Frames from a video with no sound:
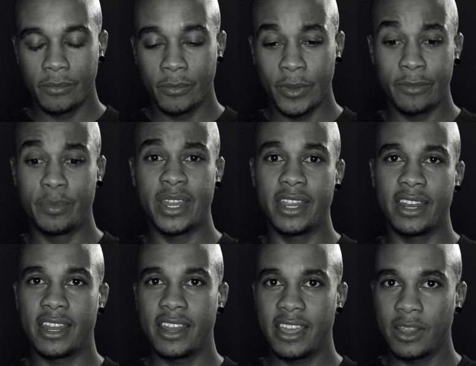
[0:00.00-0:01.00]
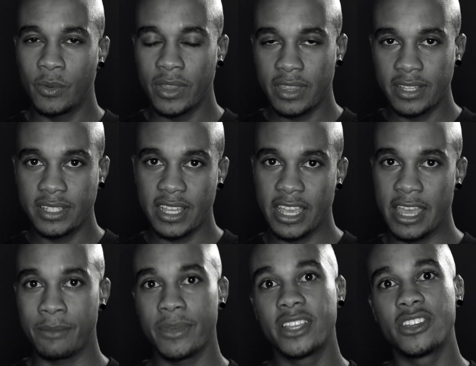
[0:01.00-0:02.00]
we've been inundated with this like
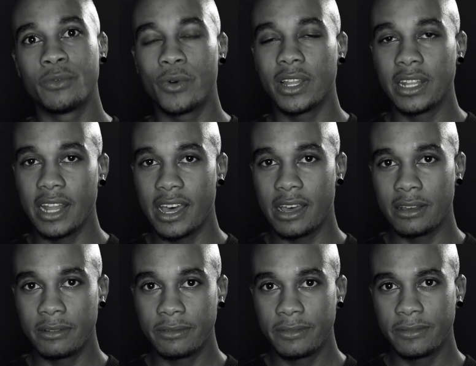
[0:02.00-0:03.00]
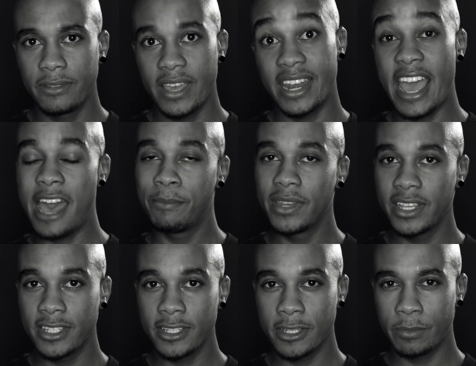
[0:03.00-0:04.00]
image of what love and
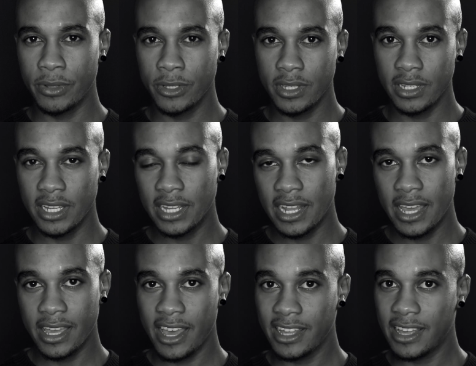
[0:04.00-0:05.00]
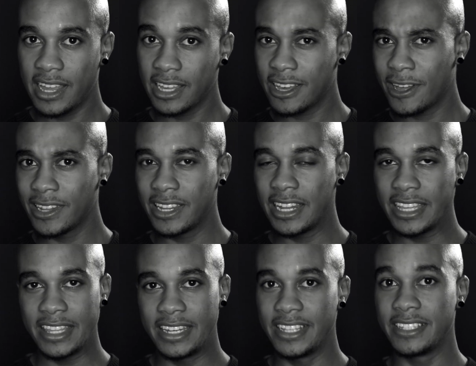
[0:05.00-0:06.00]
happiness is supposed to look like. I call it
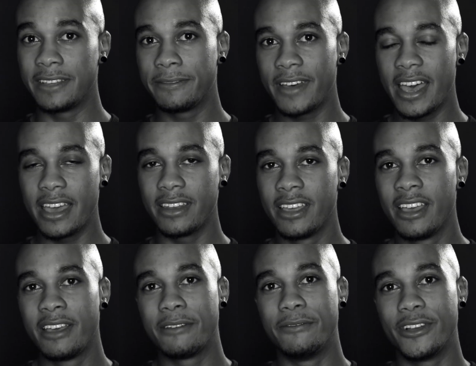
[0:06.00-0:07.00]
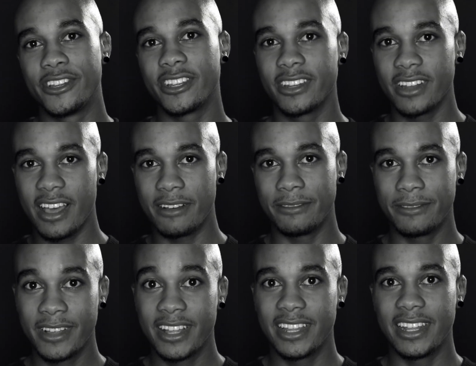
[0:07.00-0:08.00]
like the Disneyfied version of
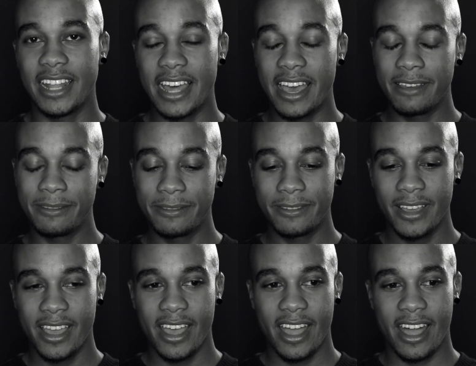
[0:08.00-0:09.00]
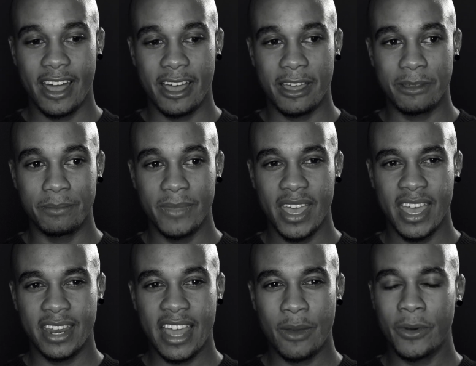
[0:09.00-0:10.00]
life.
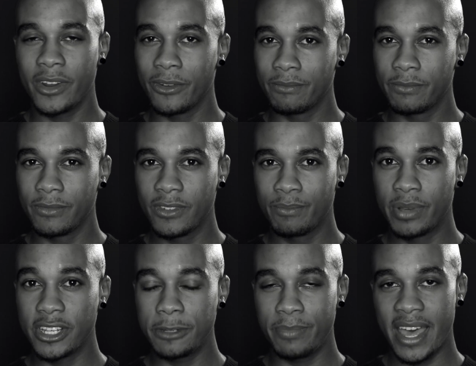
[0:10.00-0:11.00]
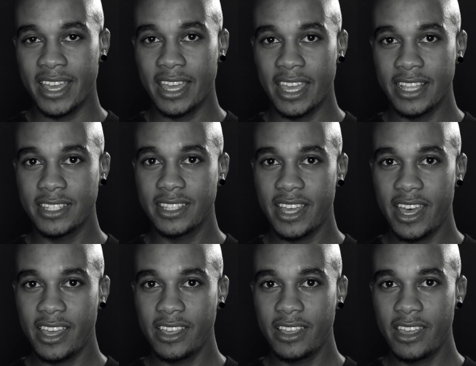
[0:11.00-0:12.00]
And I want to push back against
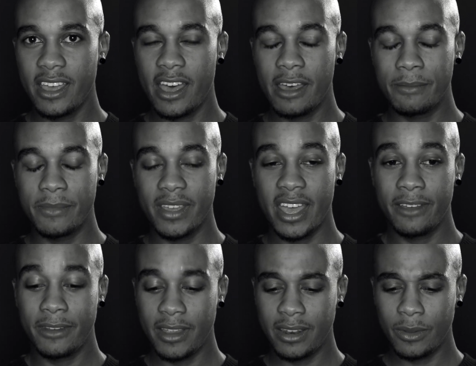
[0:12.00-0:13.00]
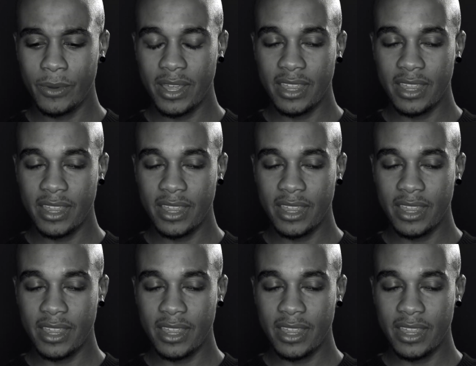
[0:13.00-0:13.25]
that in any